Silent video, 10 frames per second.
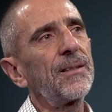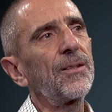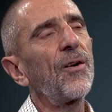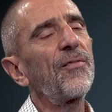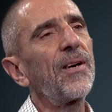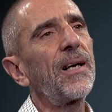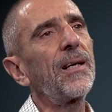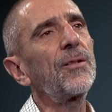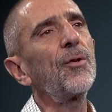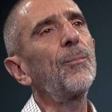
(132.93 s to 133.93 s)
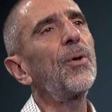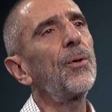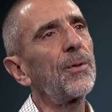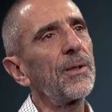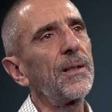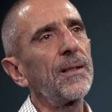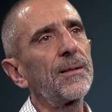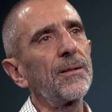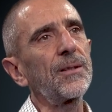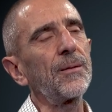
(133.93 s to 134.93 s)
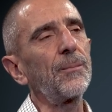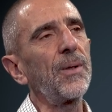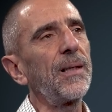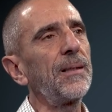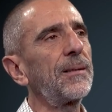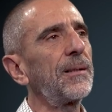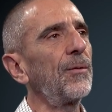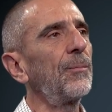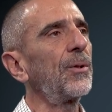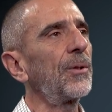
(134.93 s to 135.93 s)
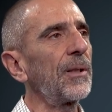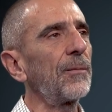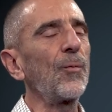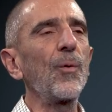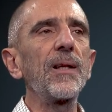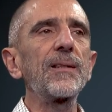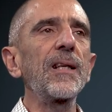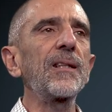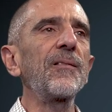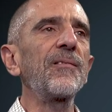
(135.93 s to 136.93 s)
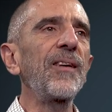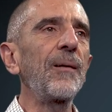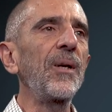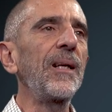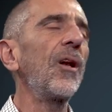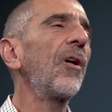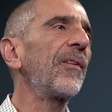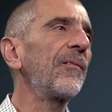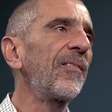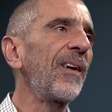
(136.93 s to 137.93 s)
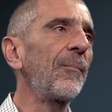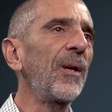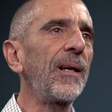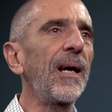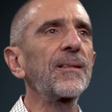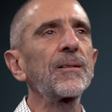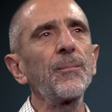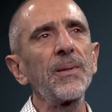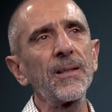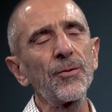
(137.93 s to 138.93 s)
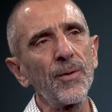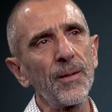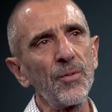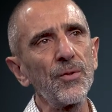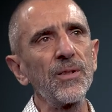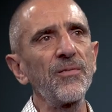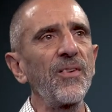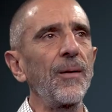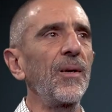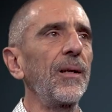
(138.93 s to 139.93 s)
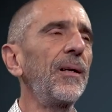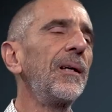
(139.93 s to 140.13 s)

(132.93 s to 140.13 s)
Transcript: It's not fair that you're born in a certain place, you're born with a certain family, loving family, as compared to an abusive family.